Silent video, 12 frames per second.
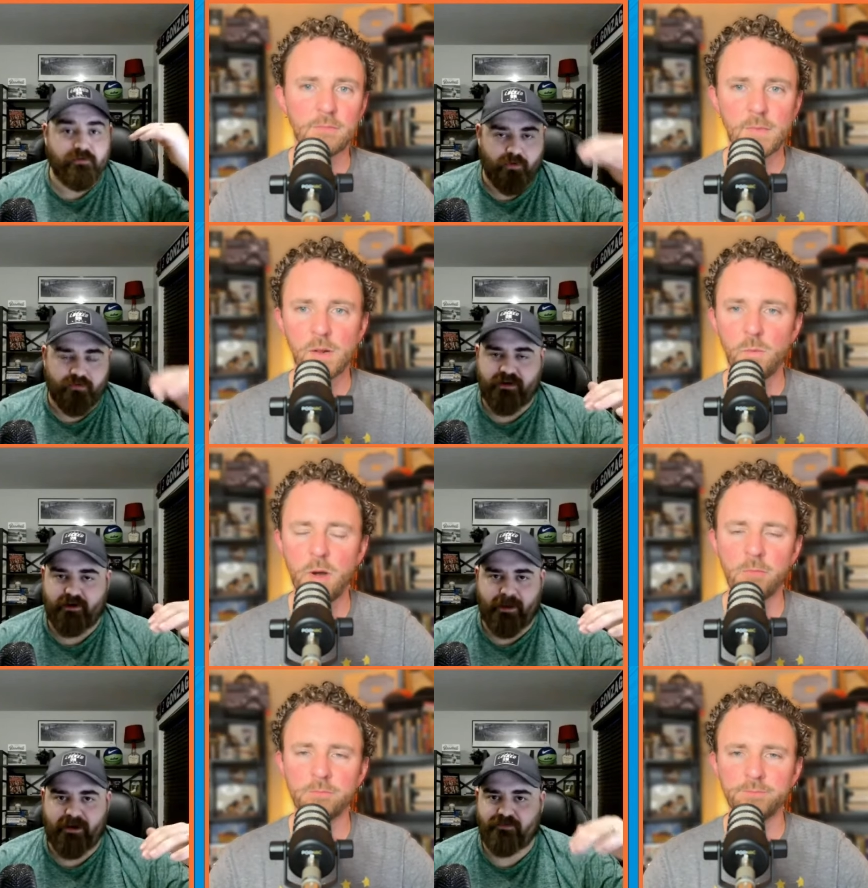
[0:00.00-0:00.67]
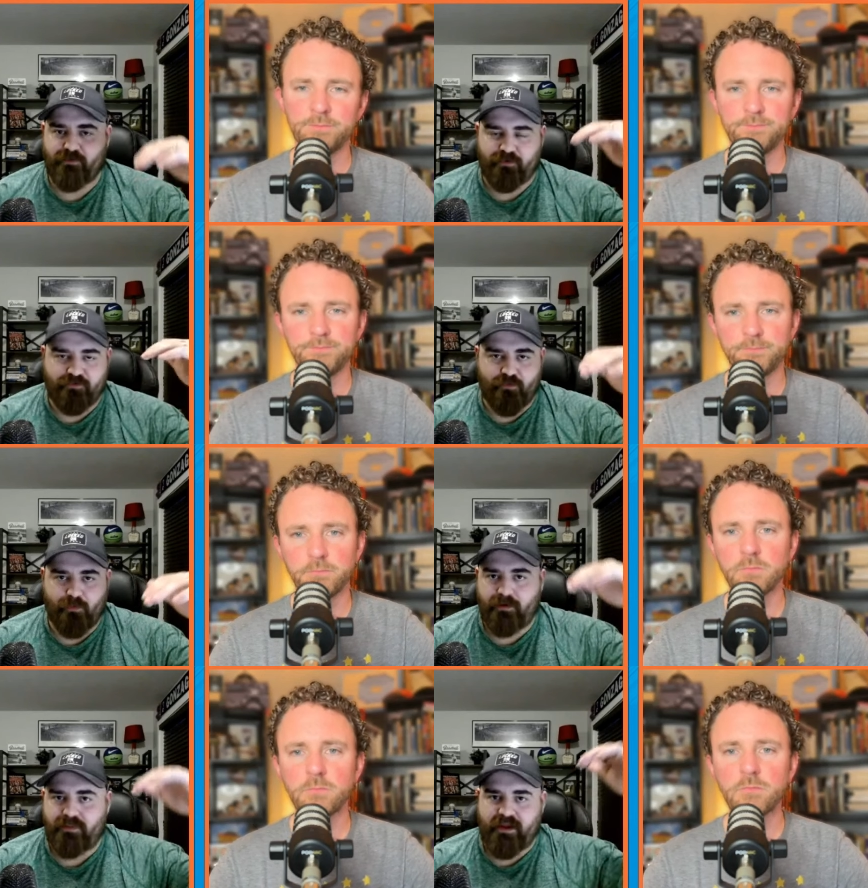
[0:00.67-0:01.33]
Speaker 1: North Carolina, of course,
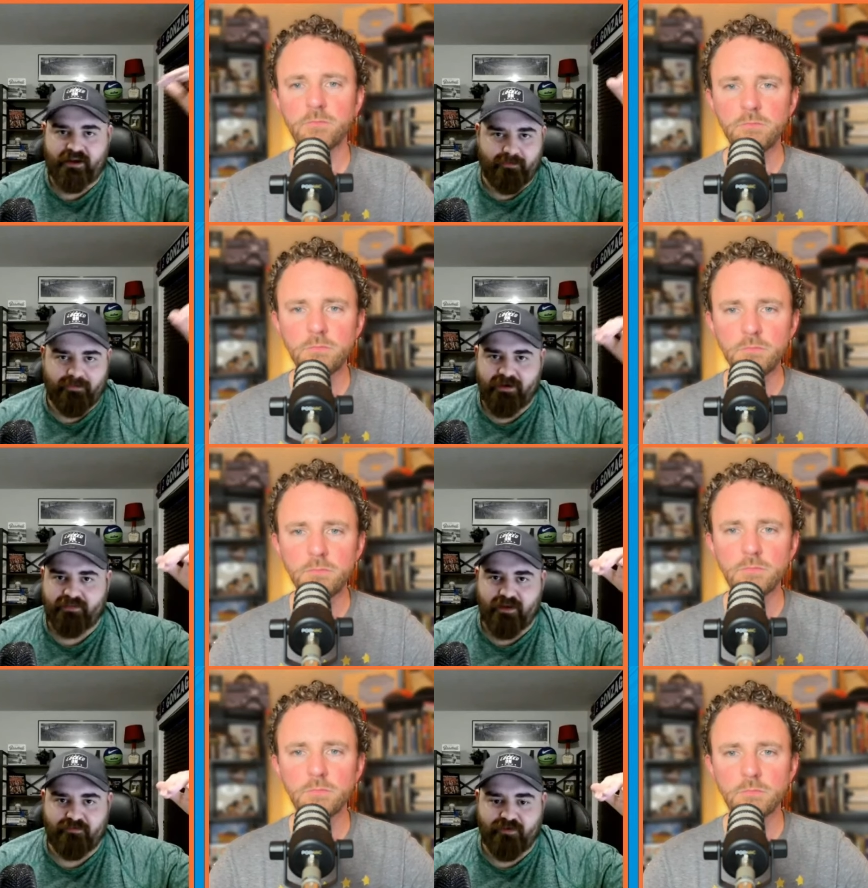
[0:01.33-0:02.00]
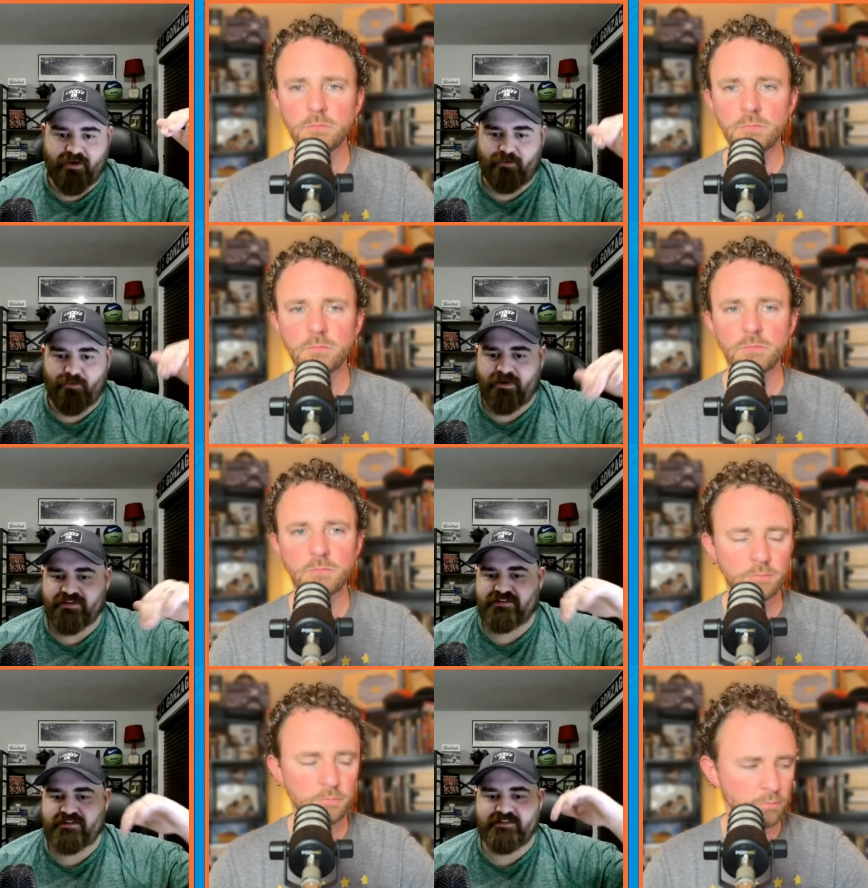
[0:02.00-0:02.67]
fourth. They end up getting that final
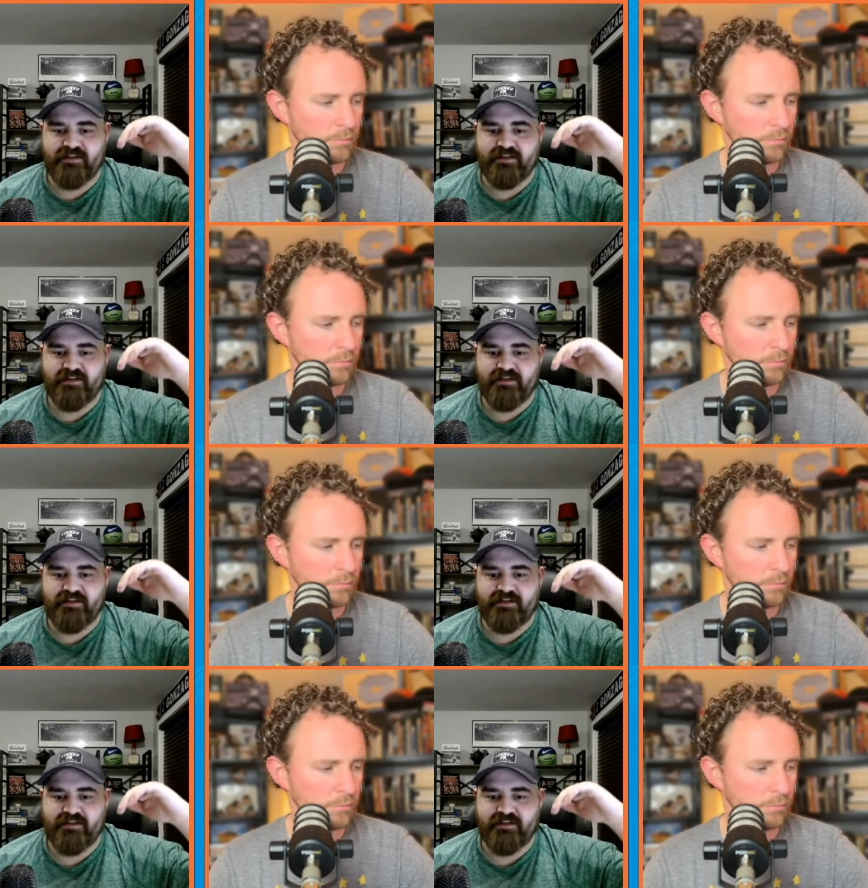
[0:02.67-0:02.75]
one seed.